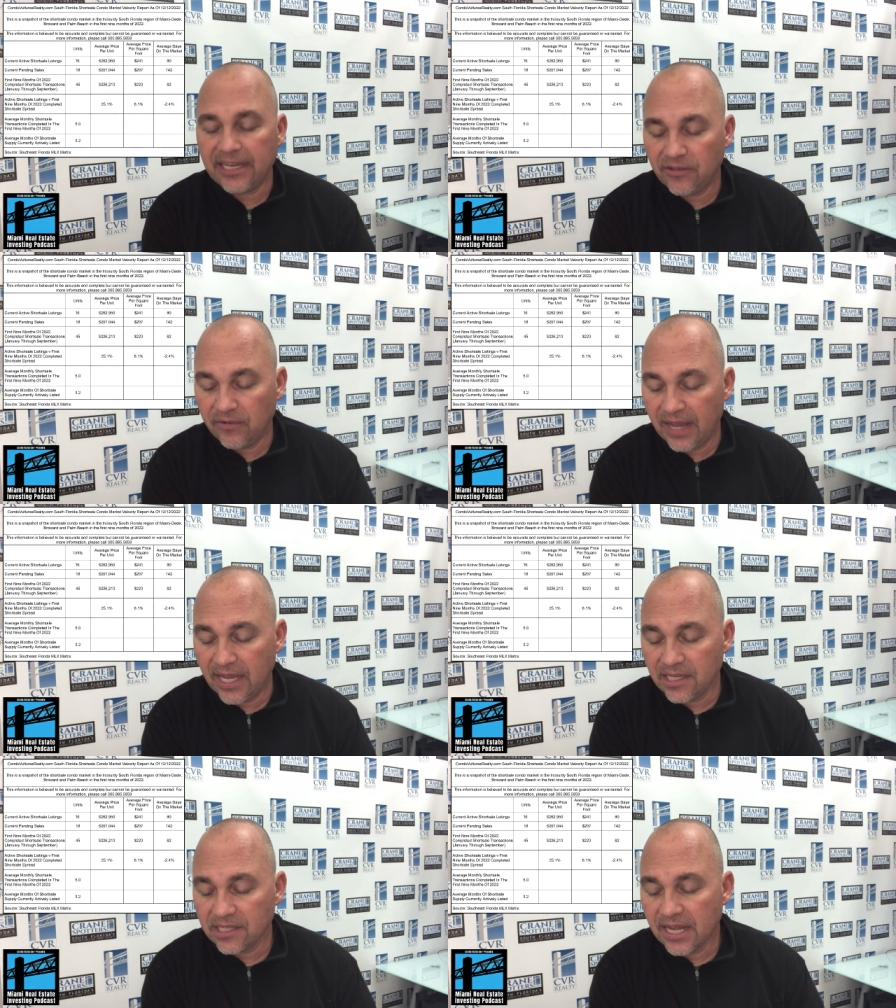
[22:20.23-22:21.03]
82
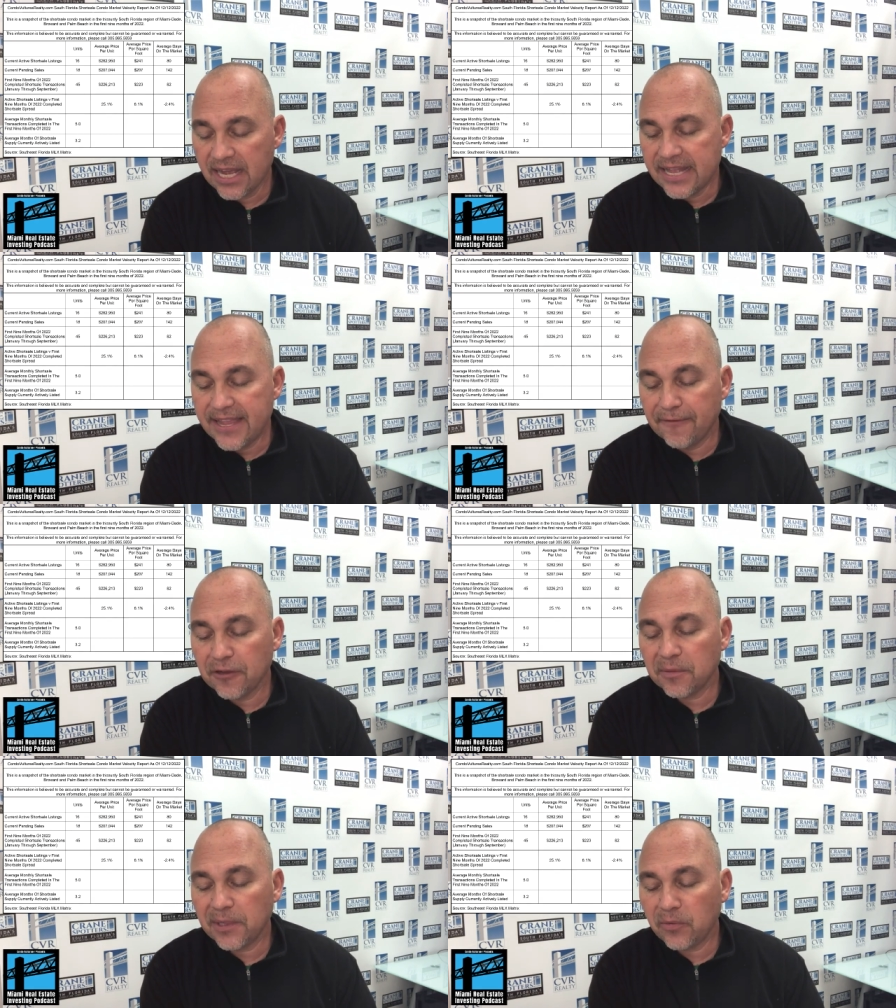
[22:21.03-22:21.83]
days,
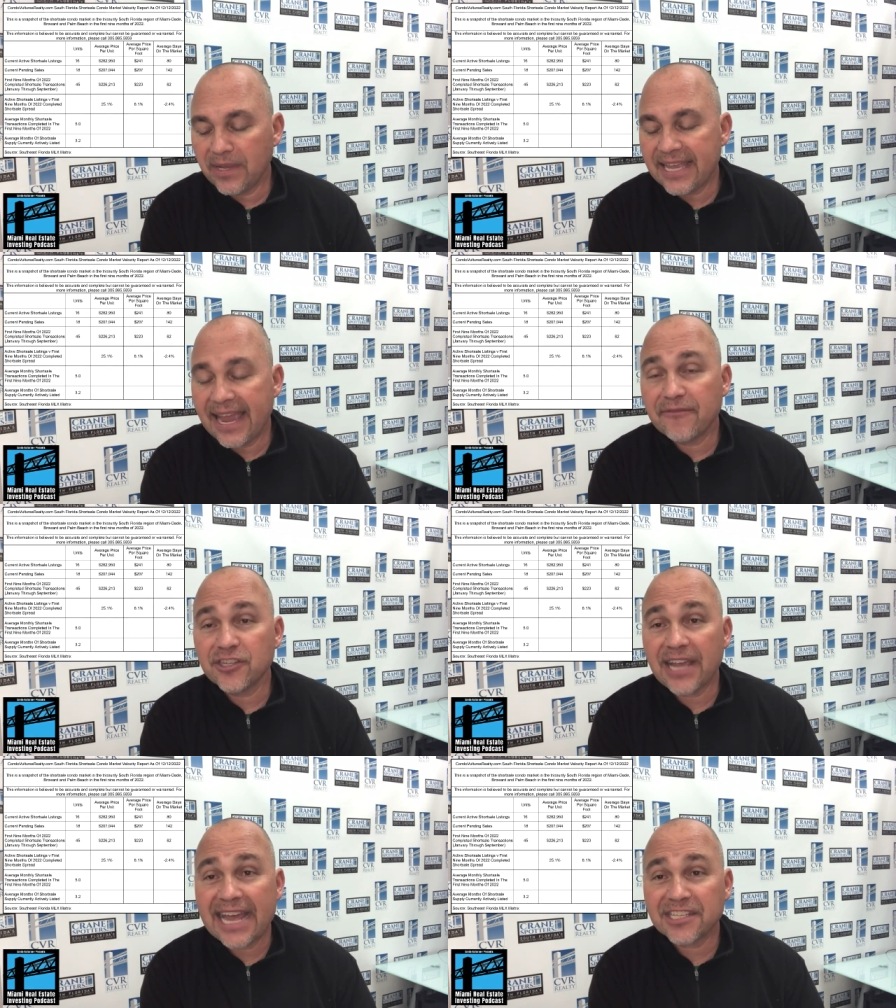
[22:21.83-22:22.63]
difference between the
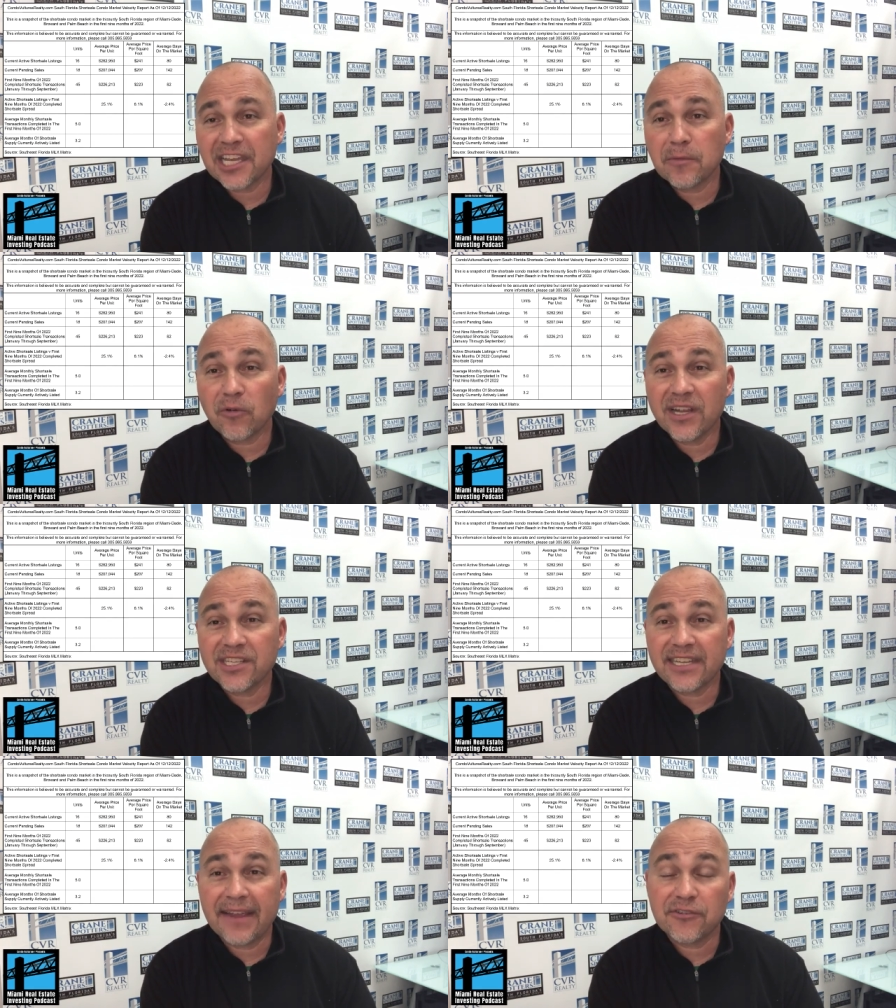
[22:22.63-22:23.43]
average asking
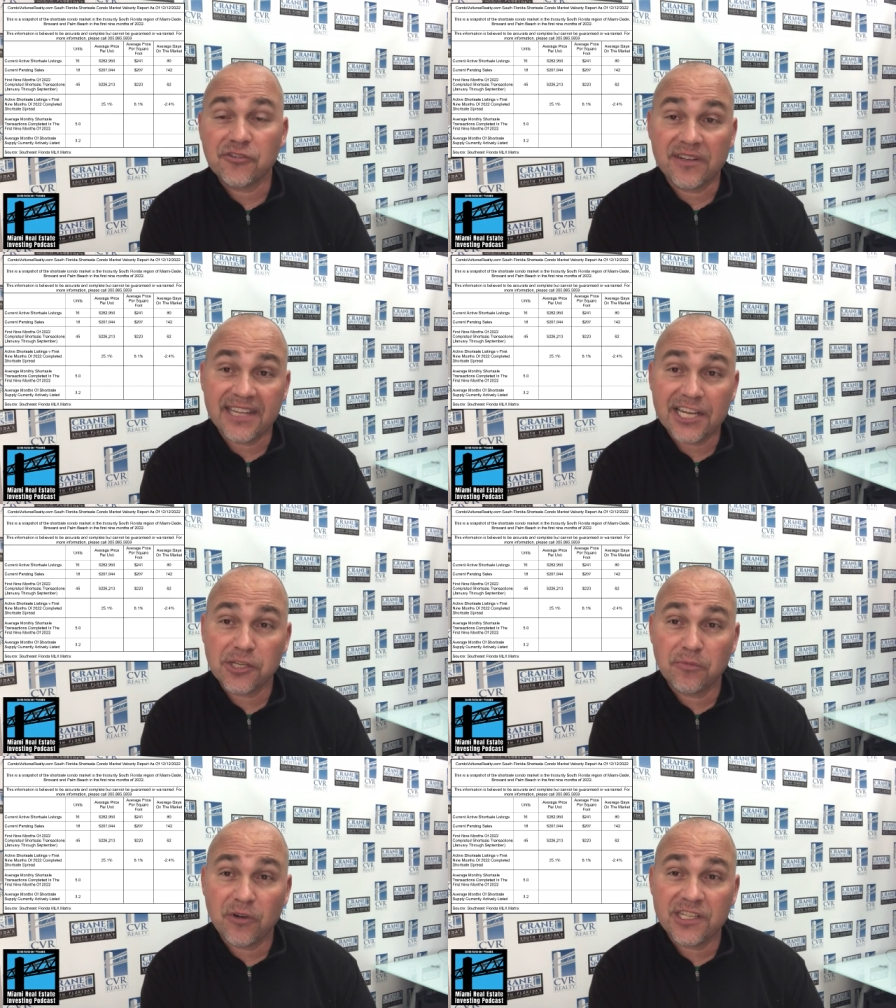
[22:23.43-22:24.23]
price and the average
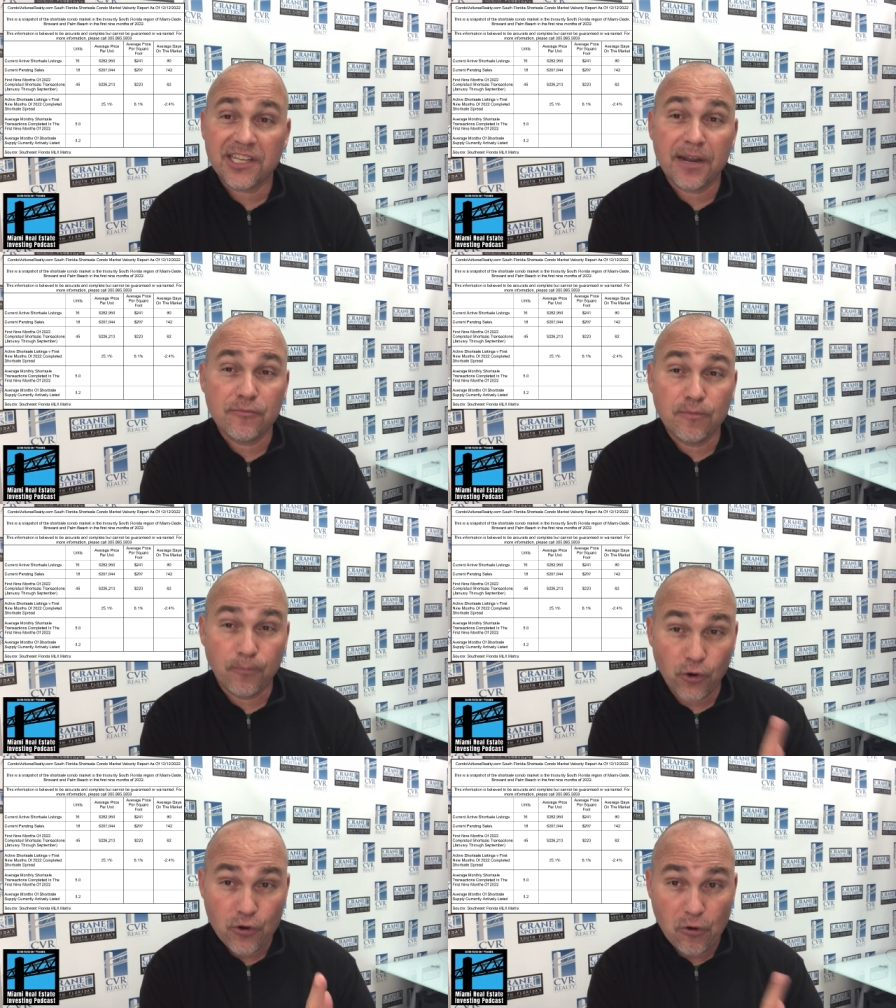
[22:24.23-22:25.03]
transaction price on a
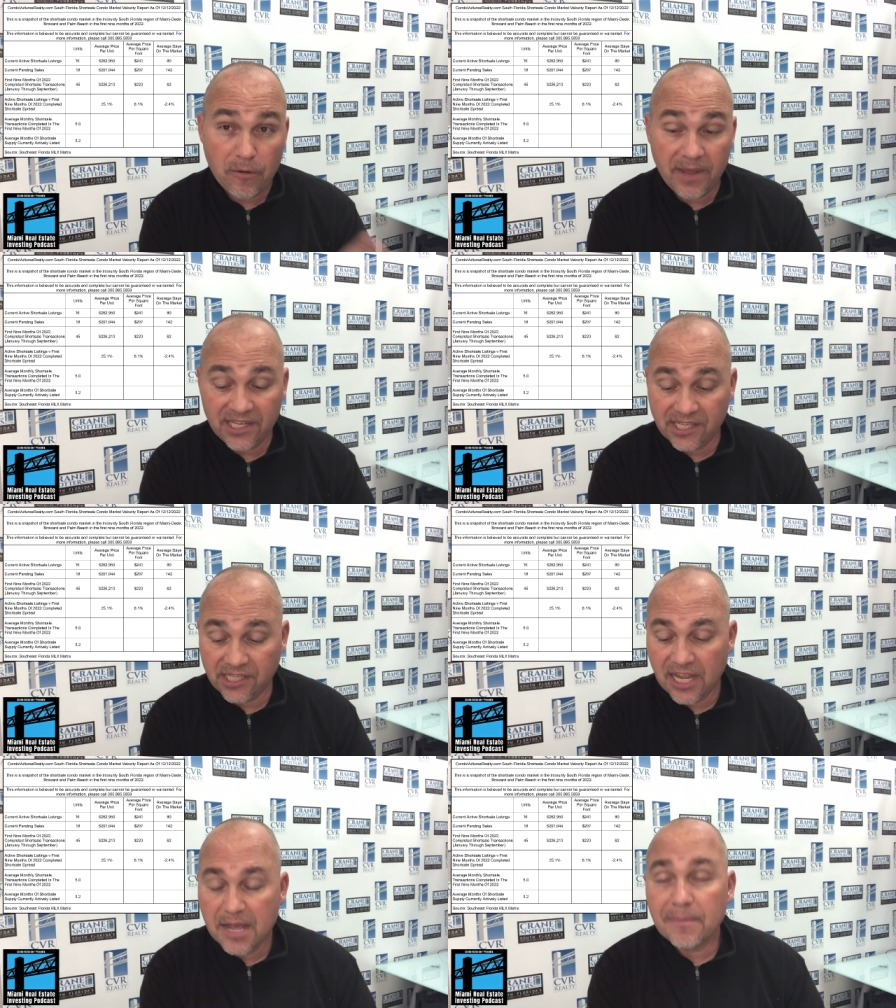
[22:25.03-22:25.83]
per door
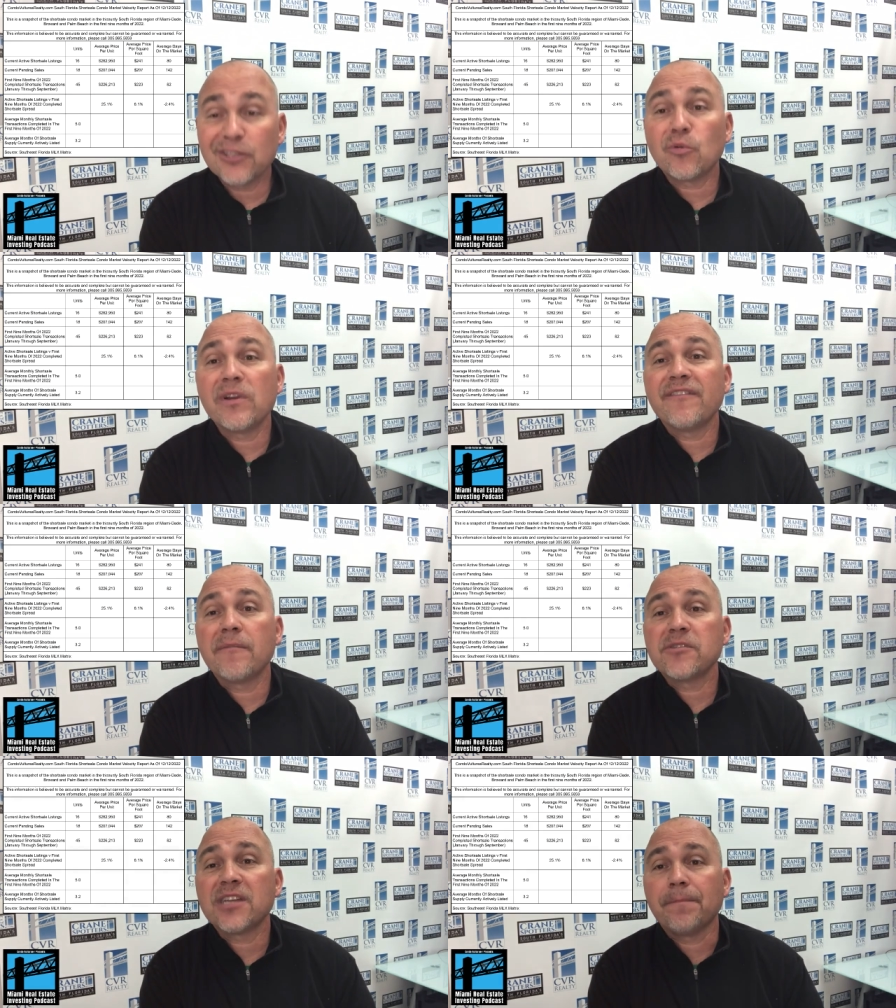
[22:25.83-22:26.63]
basis, about
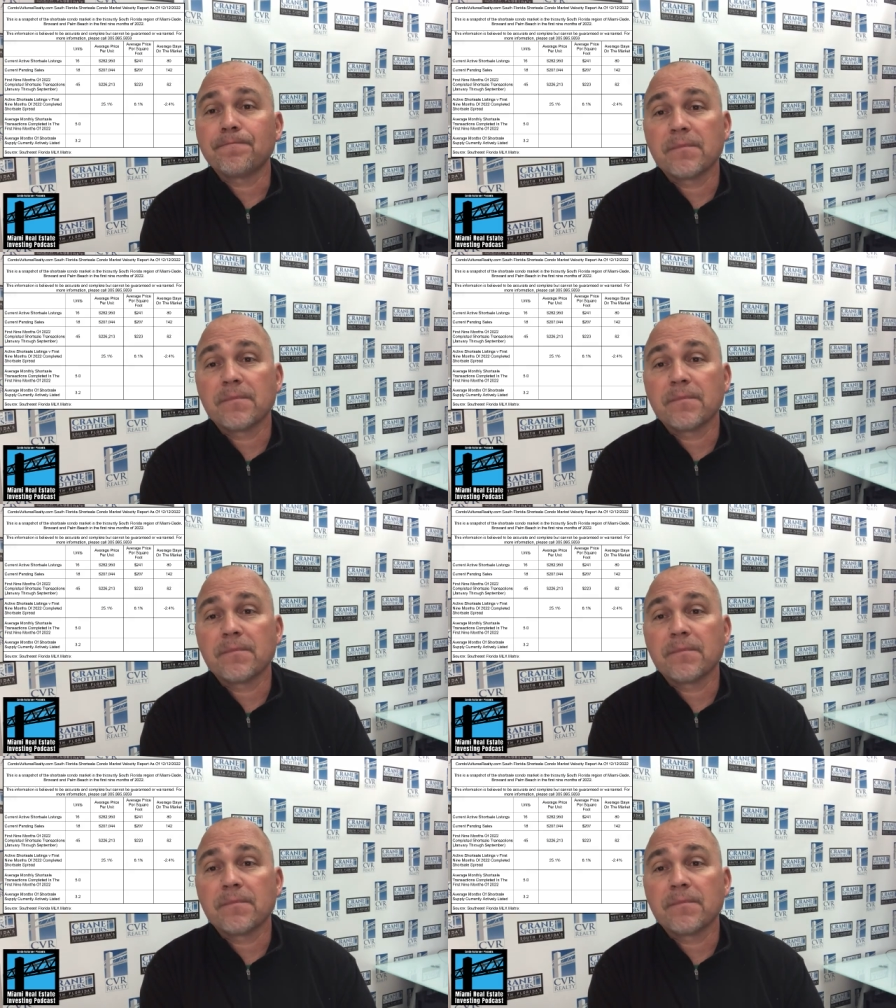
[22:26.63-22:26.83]
25%.